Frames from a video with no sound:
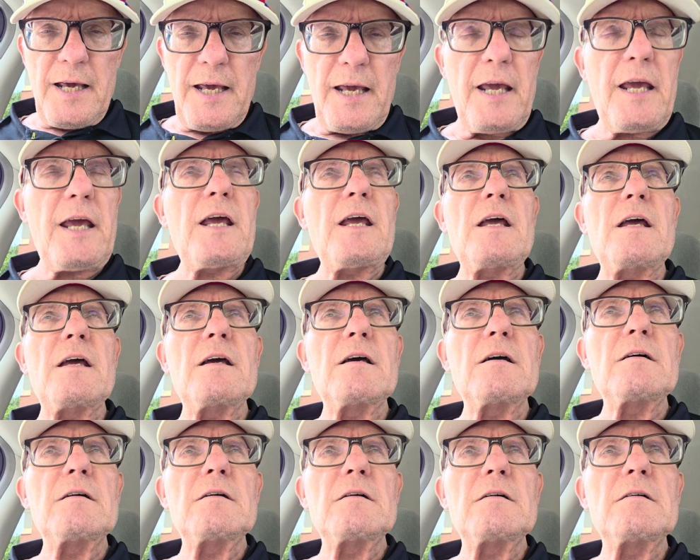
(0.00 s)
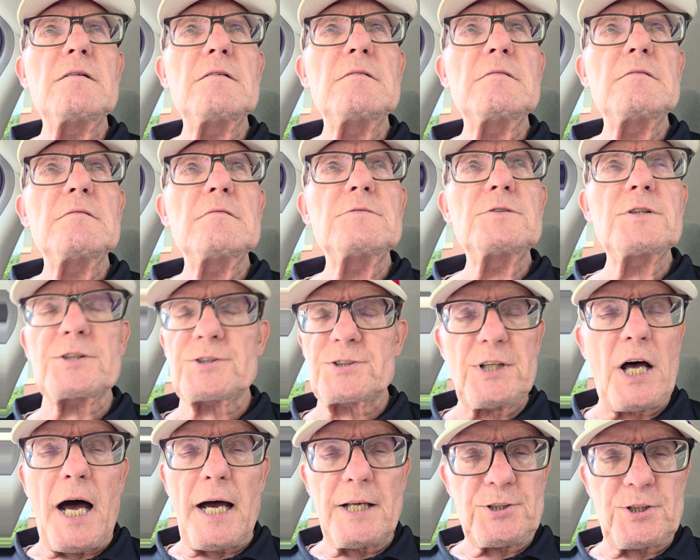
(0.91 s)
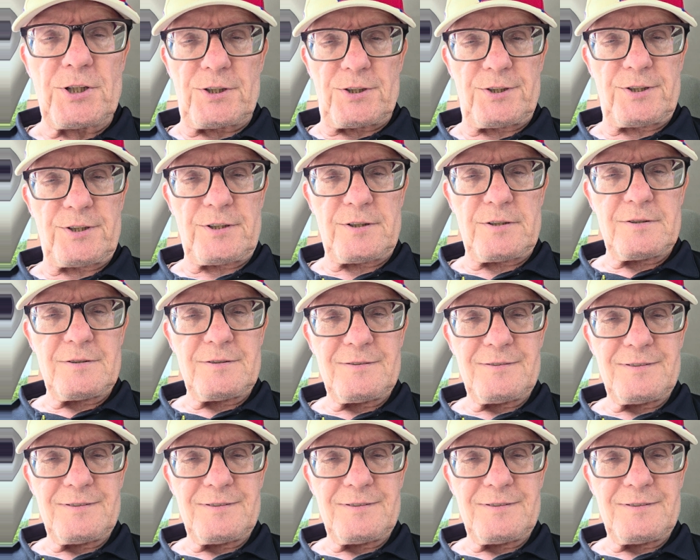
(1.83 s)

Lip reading: He just dodges